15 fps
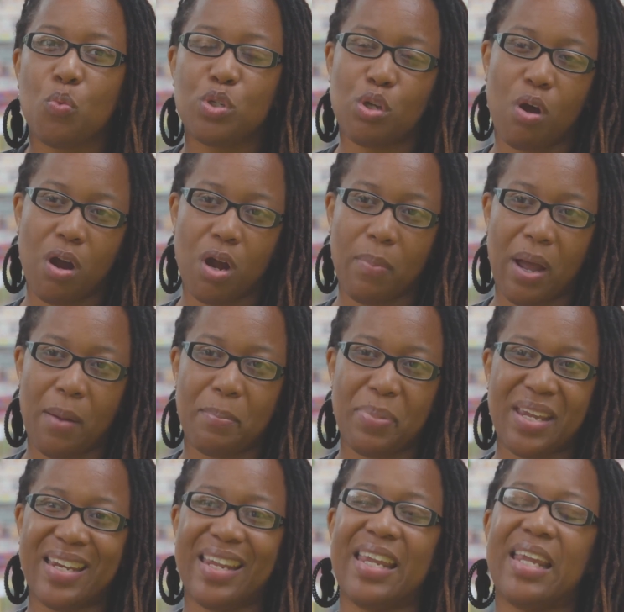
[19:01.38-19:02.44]
we talk about
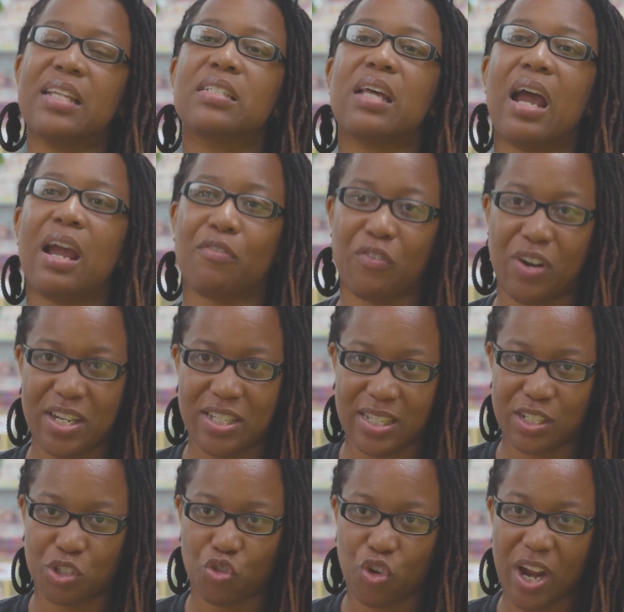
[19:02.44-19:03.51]
being
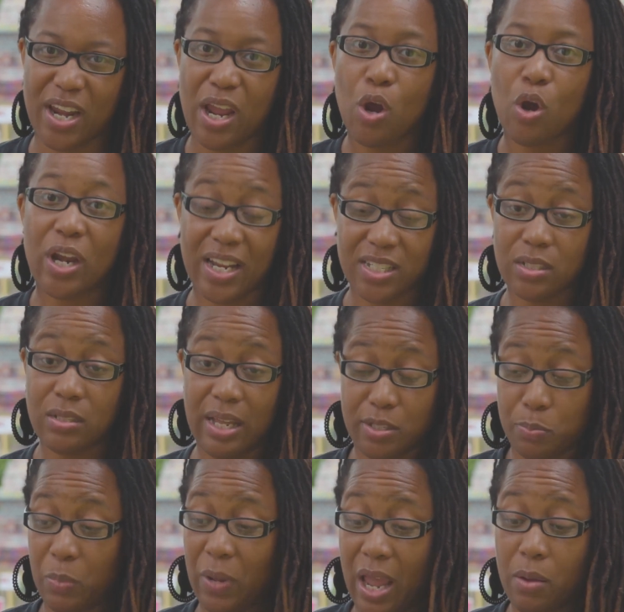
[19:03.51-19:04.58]
anti-racist, right, that's,
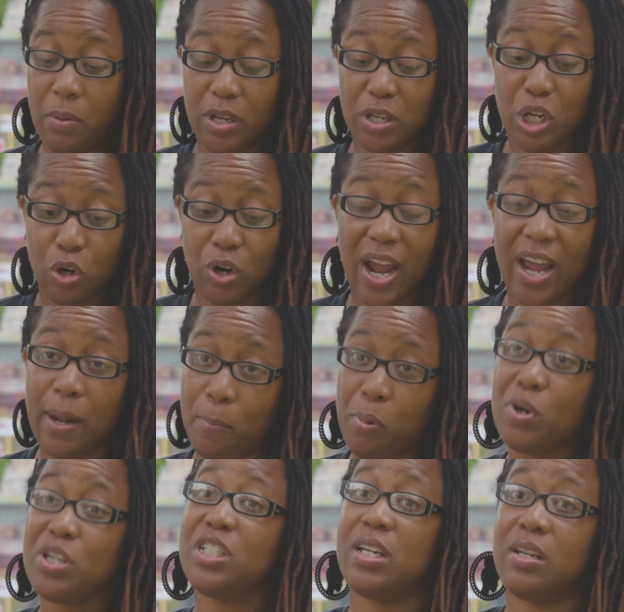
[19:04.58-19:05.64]
that's you know, kind of
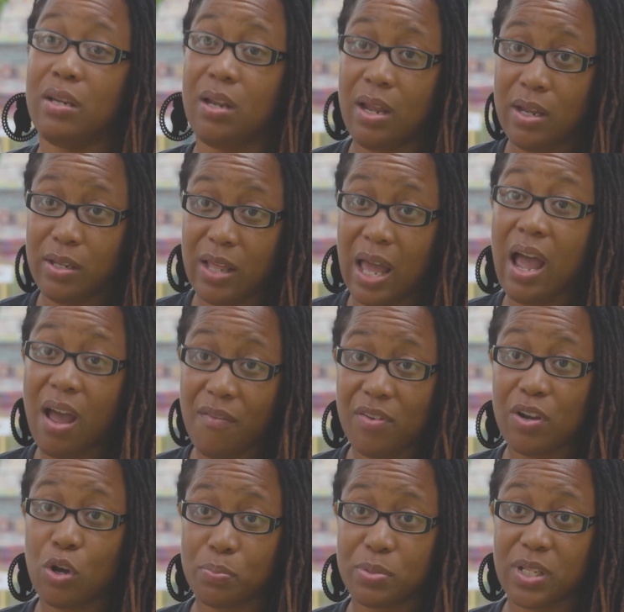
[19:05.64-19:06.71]
pushing the
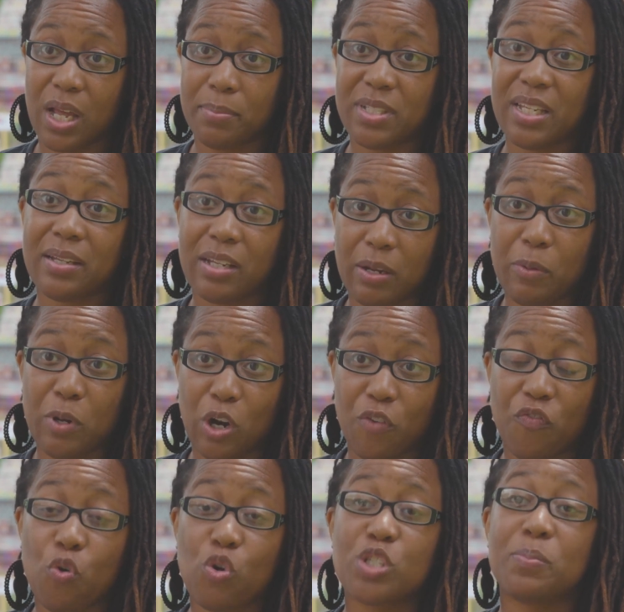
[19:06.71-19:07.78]
envelope some to, you know,
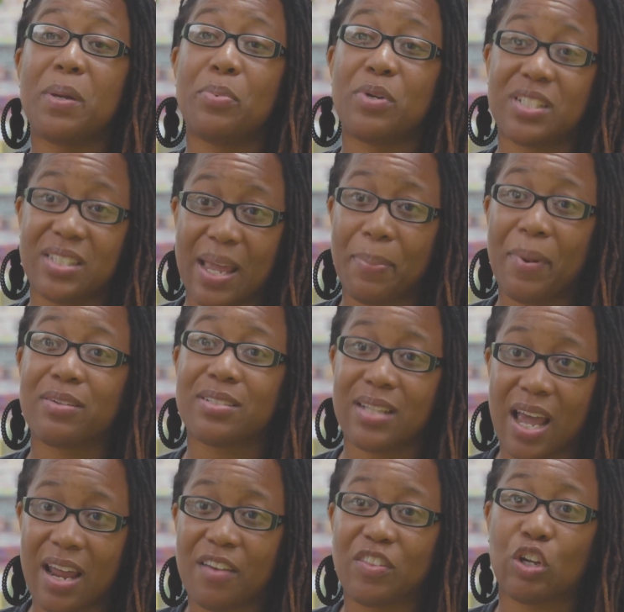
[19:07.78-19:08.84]
force people to step
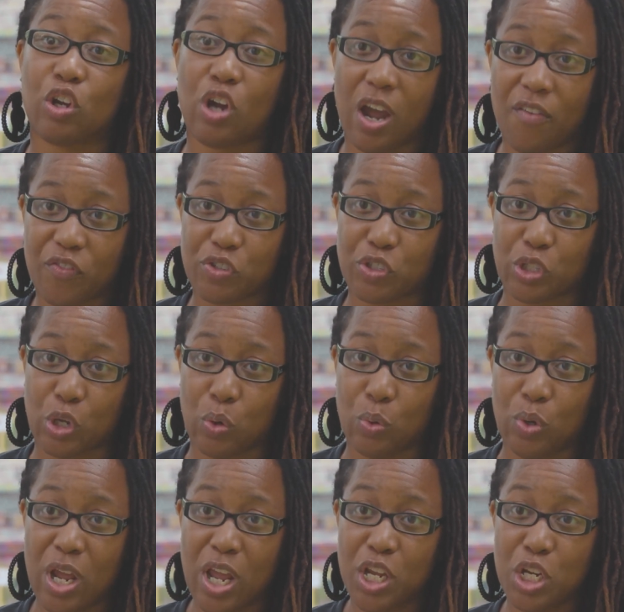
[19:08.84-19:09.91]
outside of their comfort
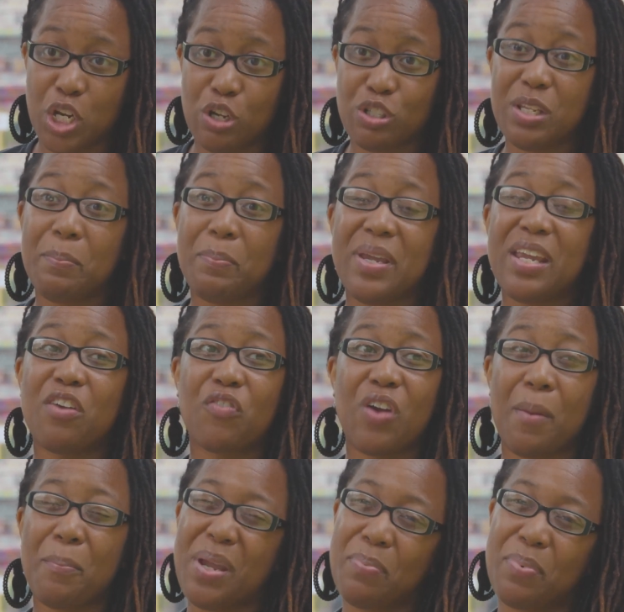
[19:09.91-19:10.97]
zone, you know, to be
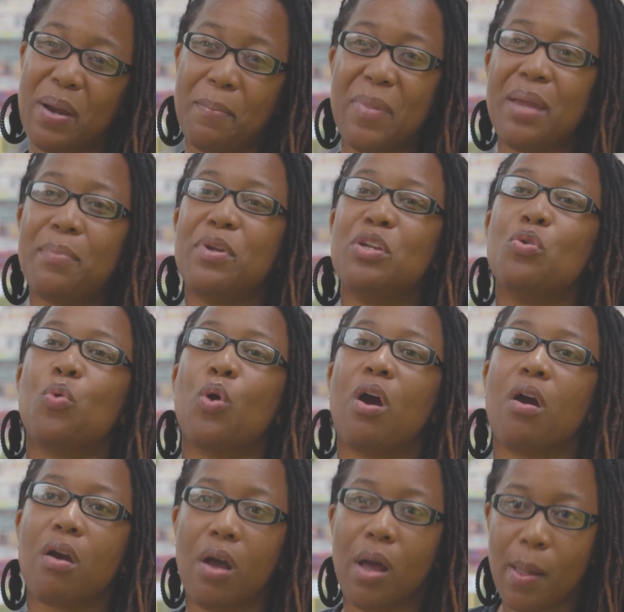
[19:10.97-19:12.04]
around people that maybe you were
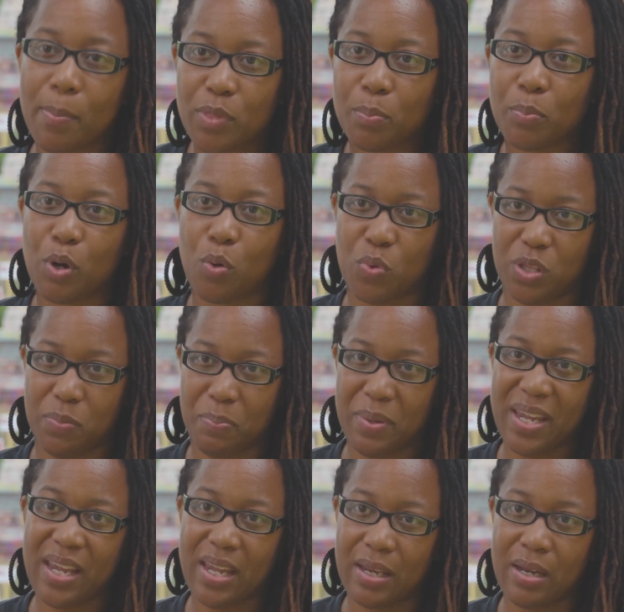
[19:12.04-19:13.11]
uncomfortable with
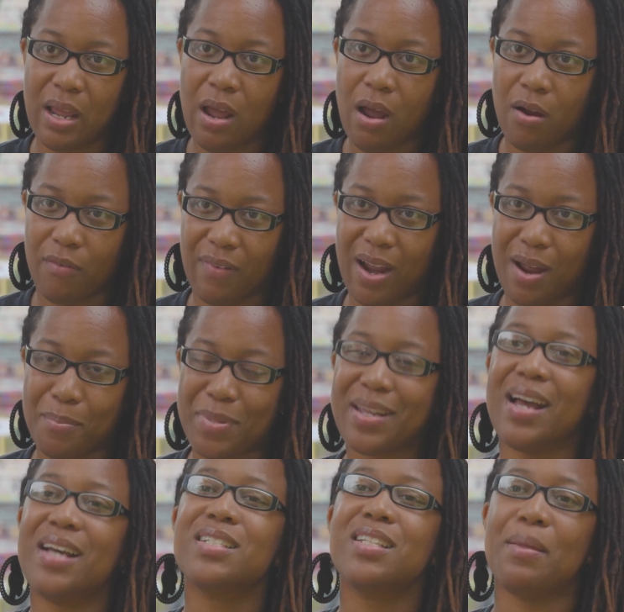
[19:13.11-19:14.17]
being around
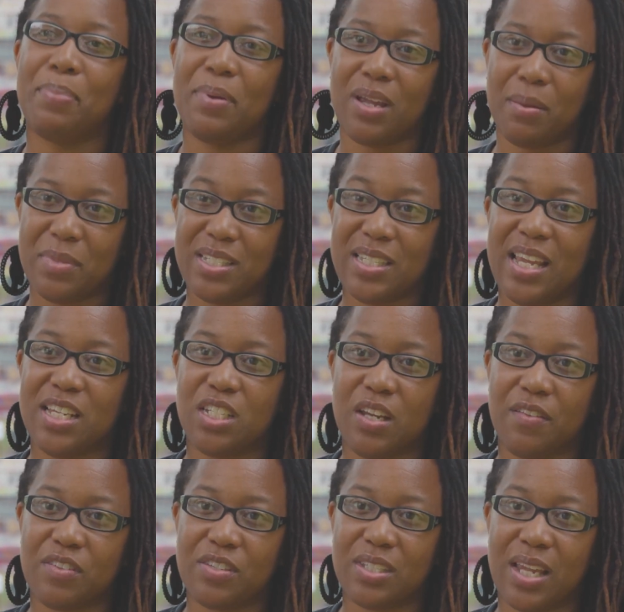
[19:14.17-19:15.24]
because of the pigmentation
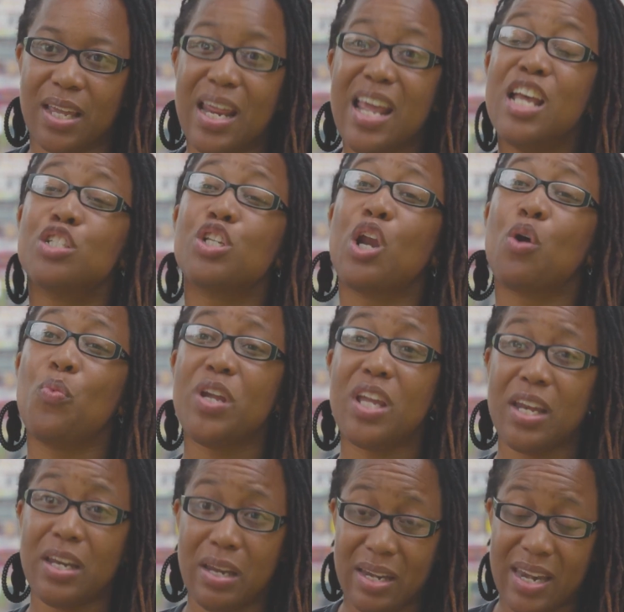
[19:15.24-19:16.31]
of the skin so that we
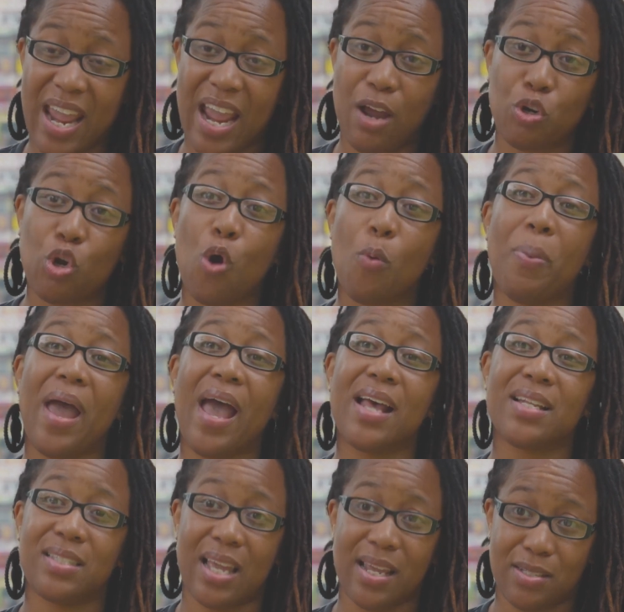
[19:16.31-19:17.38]
can now go
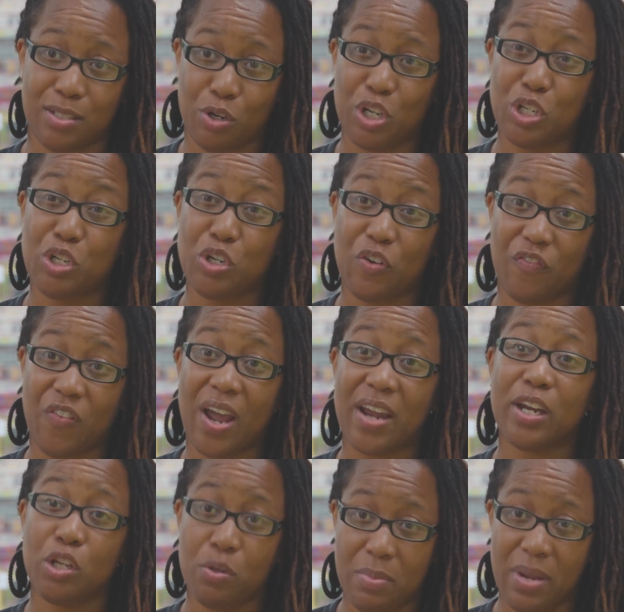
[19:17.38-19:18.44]
past that so that you can find
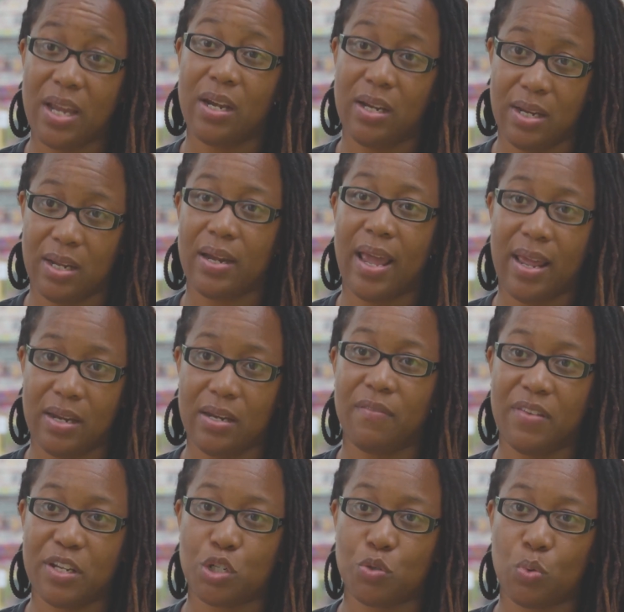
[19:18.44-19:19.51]
the humanity in that
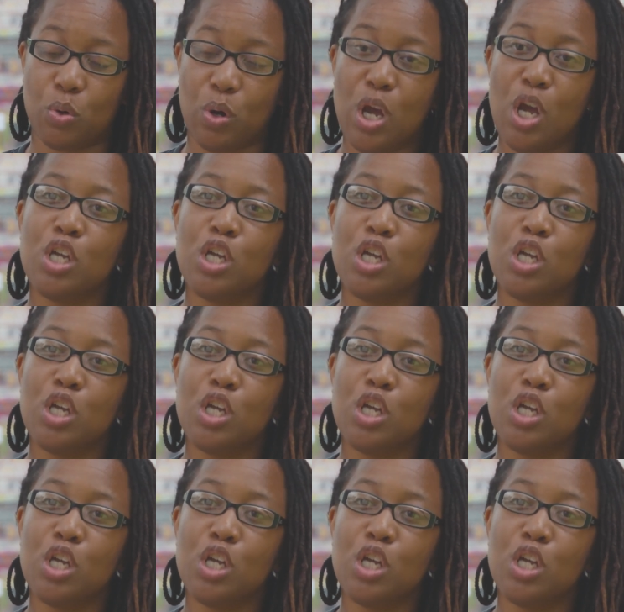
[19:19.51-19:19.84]
individual.